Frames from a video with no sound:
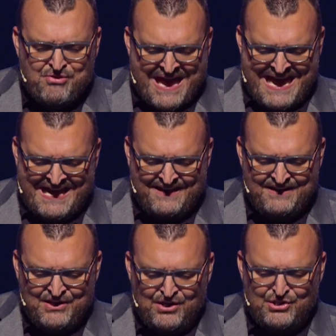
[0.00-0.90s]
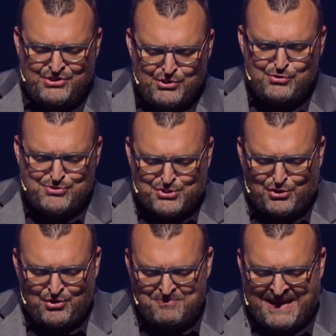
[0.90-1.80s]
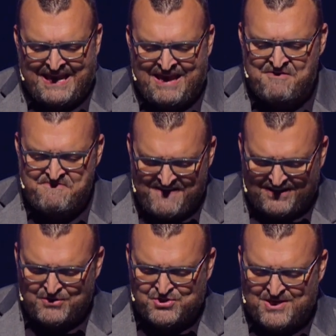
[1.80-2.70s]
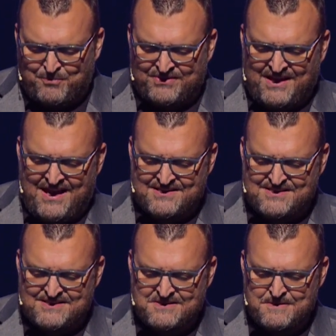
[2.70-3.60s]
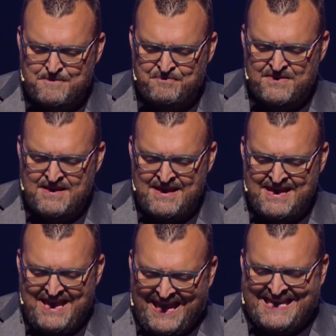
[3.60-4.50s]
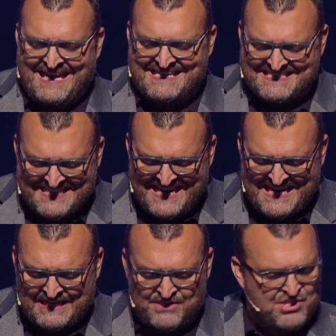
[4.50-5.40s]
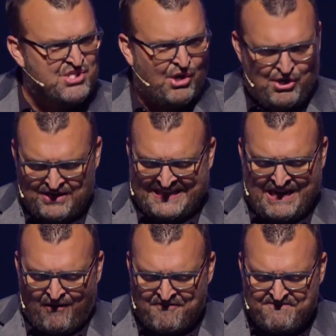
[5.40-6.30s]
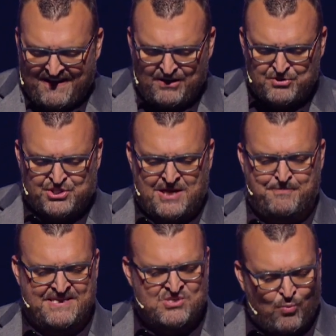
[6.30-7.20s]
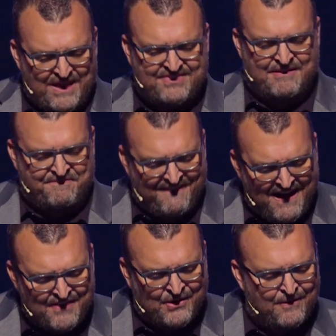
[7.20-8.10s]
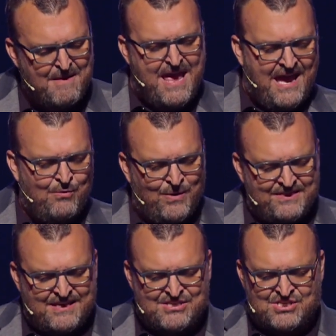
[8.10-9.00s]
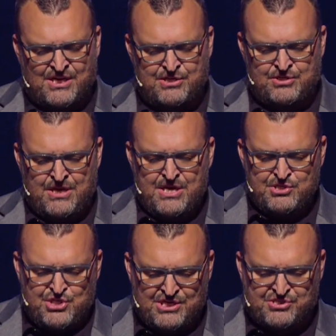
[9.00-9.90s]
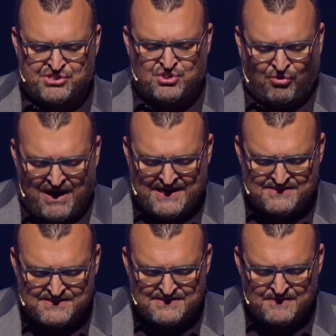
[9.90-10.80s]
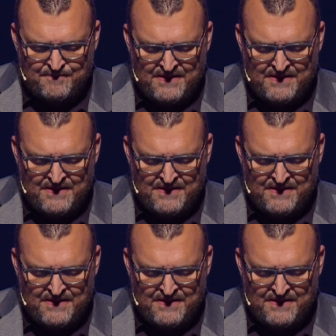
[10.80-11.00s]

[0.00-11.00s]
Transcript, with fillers: that you too may have fellowship with us. And indeed, certainly, our fellowship is with the Father and with His Son, Jesus Christ.